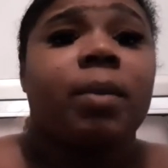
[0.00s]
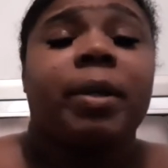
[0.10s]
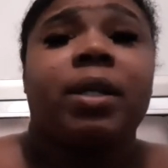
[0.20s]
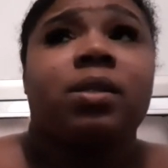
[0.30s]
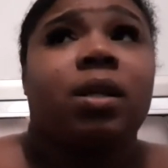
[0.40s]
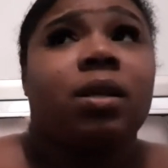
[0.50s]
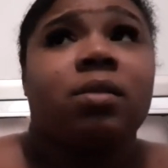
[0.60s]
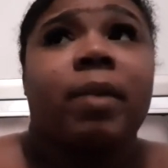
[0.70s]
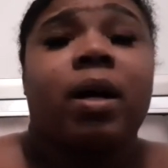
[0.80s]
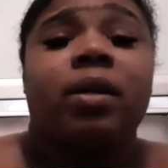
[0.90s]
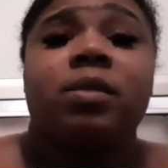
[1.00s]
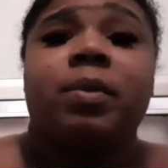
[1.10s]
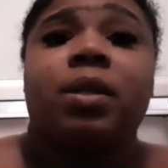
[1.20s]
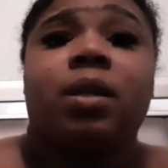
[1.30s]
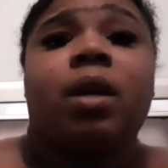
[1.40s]
because he is my
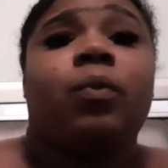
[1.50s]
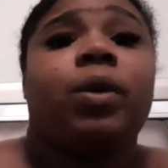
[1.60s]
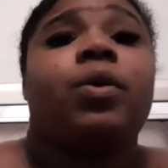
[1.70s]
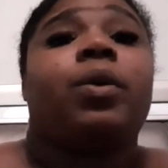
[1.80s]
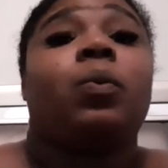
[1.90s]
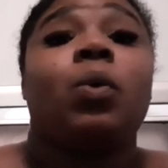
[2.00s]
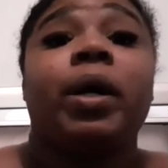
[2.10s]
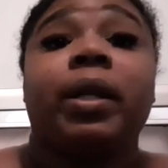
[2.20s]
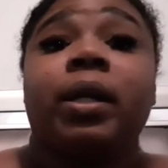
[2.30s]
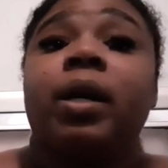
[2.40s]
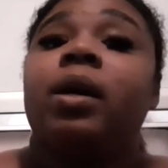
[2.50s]
husband and we are one.